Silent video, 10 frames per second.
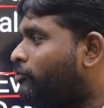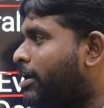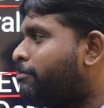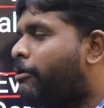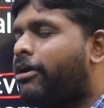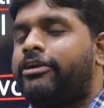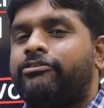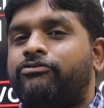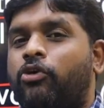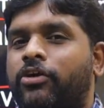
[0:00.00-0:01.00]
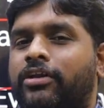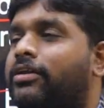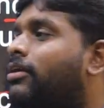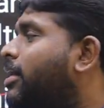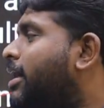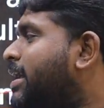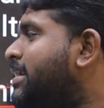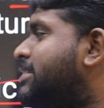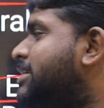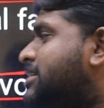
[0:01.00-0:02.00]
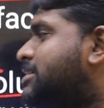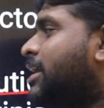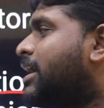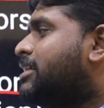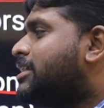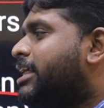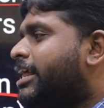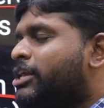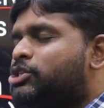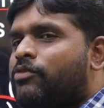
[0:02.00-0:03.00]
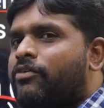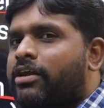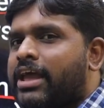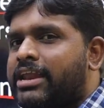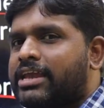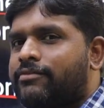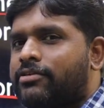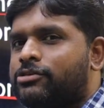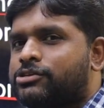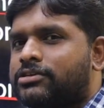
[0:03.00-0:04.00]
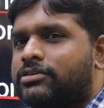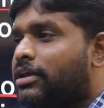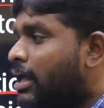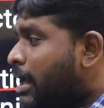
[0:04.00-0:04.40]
1.4. In this, the theories of organic evolution.